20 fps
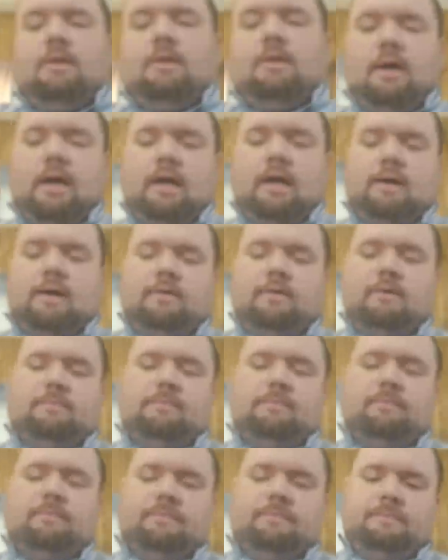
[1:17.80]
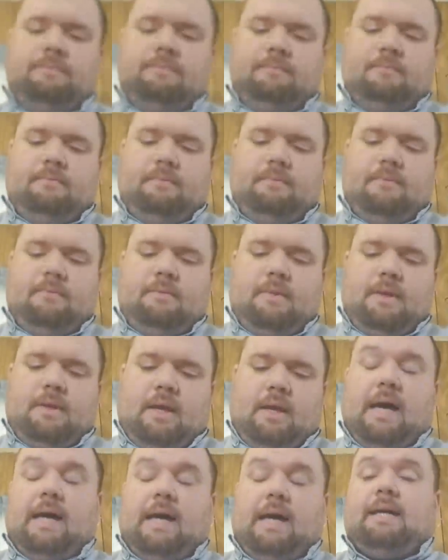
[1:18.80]
I
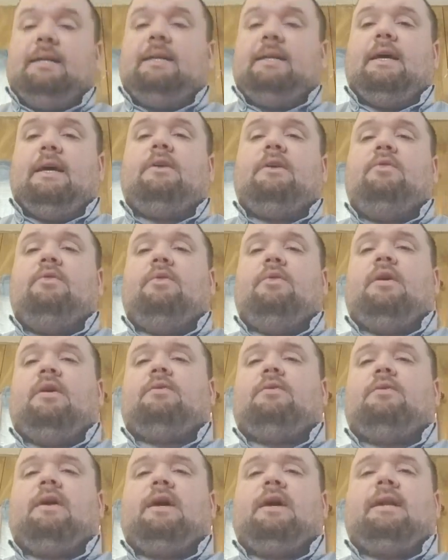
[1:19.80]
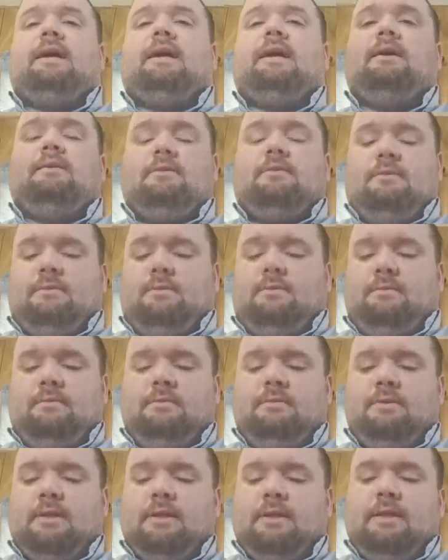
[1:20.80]
can tell you all right now
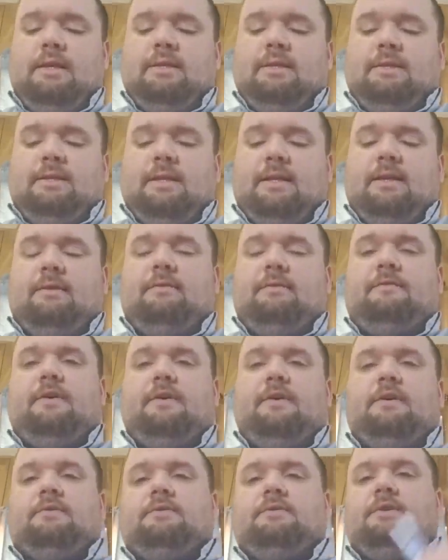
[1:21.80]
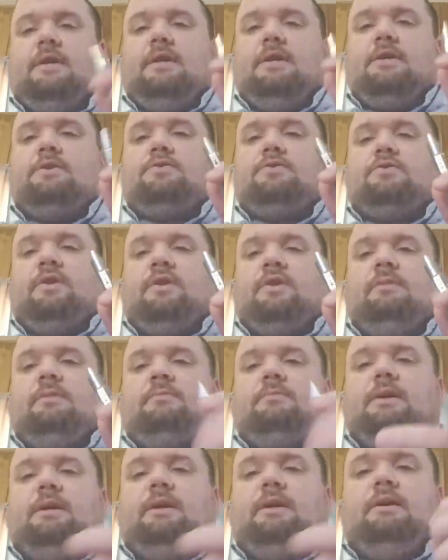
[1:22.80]
that this thing feels
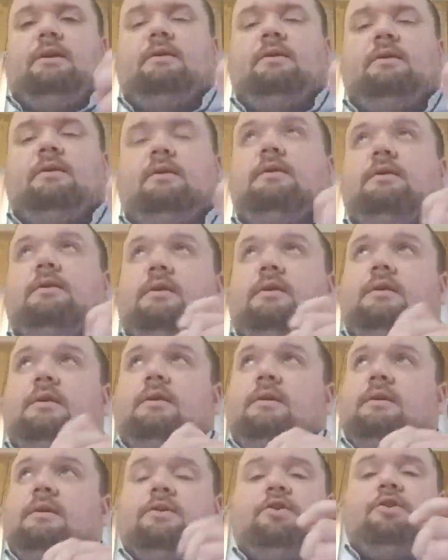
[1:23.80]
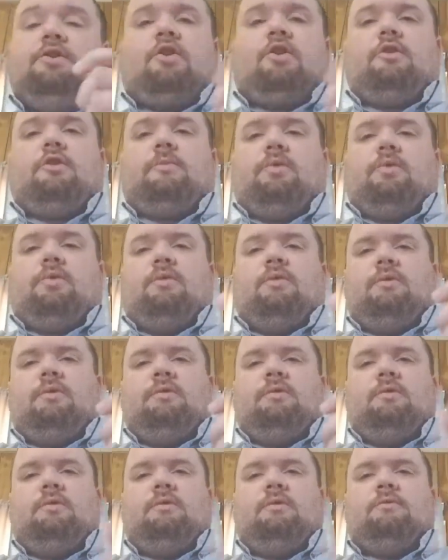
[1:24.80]
extremely durable,
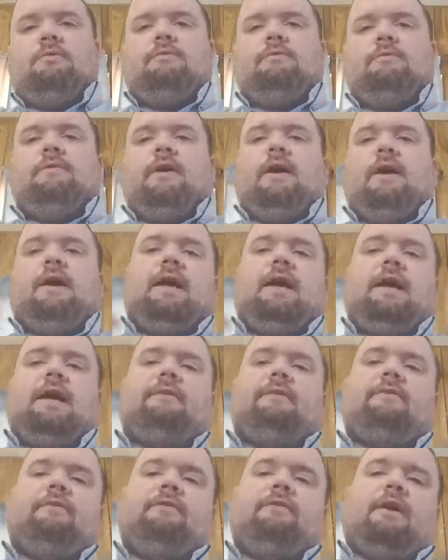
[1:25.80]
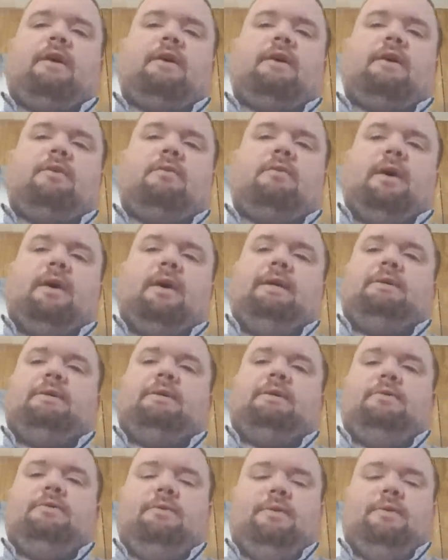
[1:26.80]
very heavy, very good weight
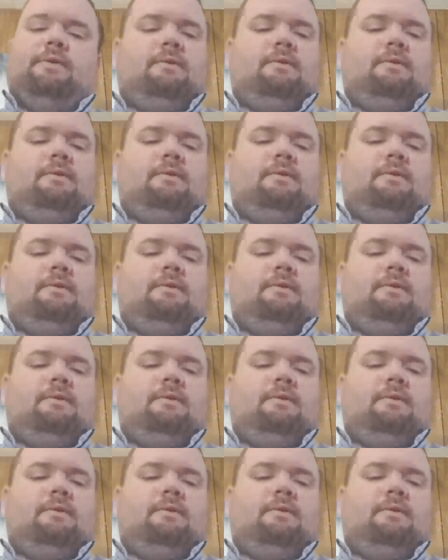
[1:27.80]
to it.